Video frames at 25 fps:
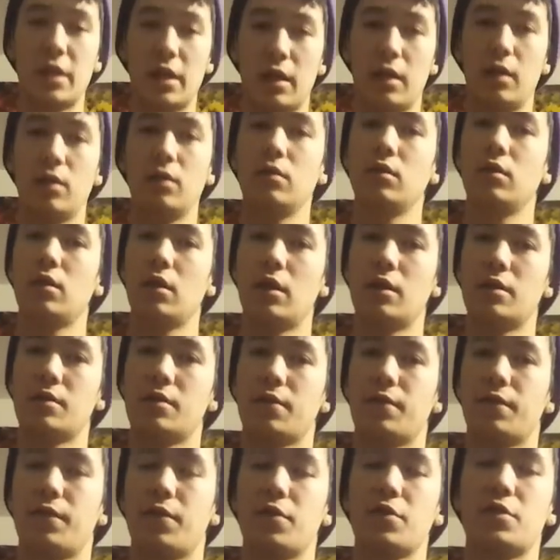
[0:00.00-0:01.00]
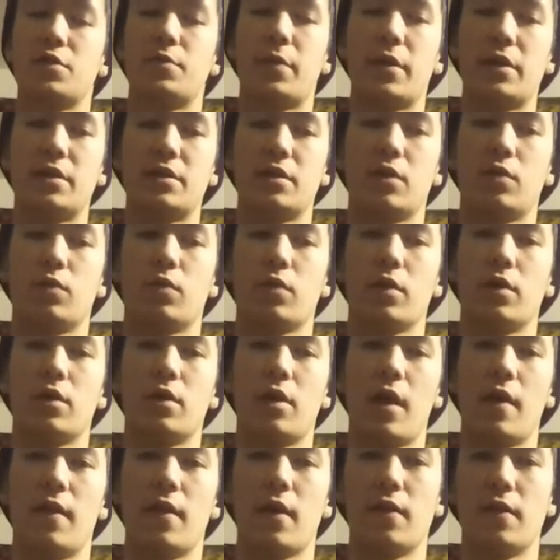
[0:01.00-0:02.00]
in is the first basic one,
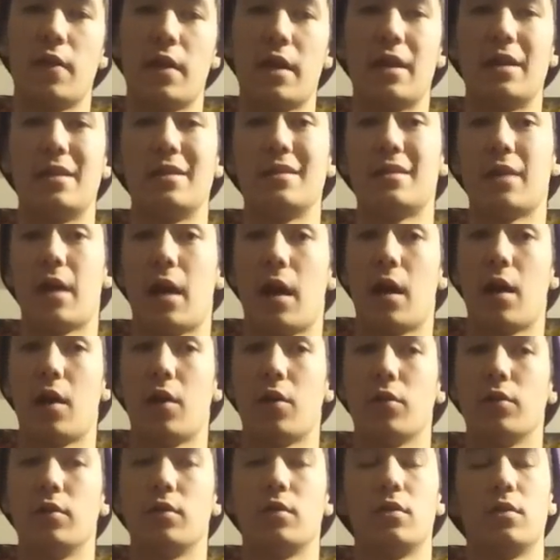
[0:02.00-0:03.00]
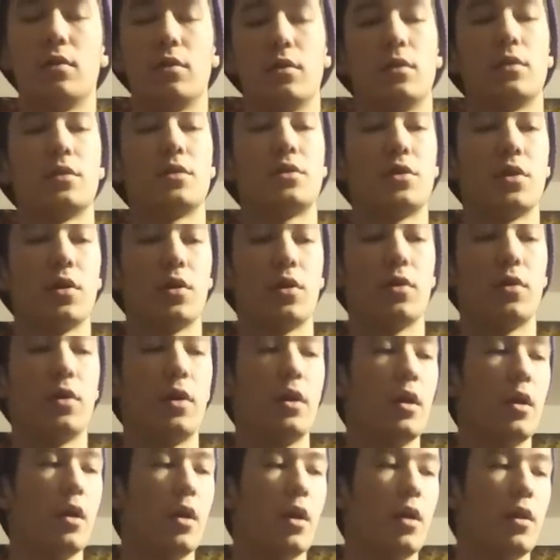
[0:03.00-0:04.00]
and then the in to out. So
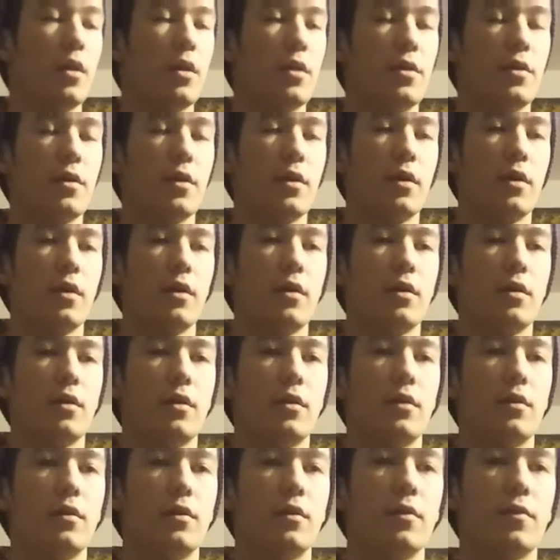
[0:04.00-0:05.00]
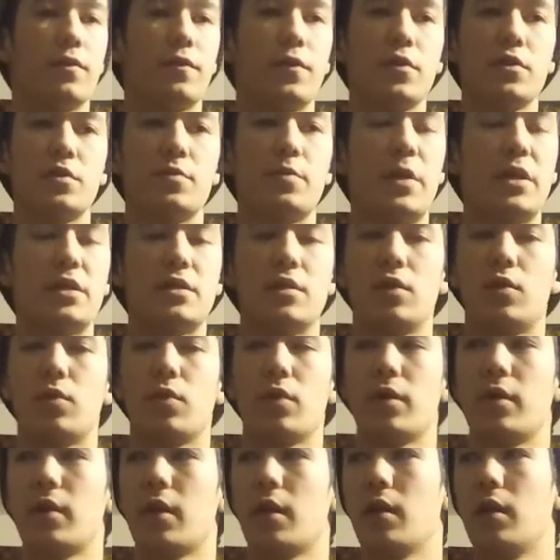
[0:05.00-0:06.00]
the first basic
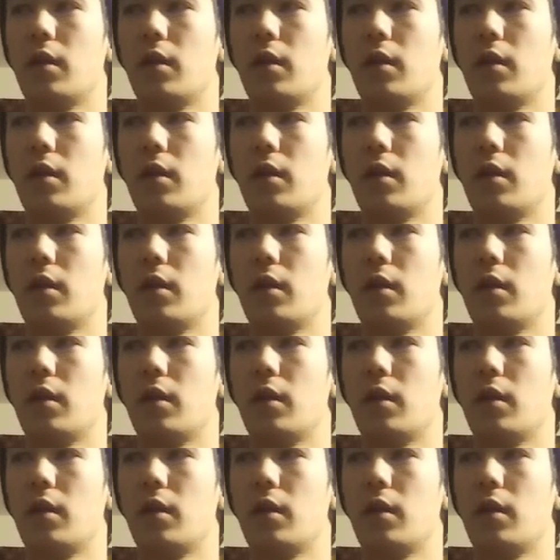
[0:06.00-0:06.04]
one that a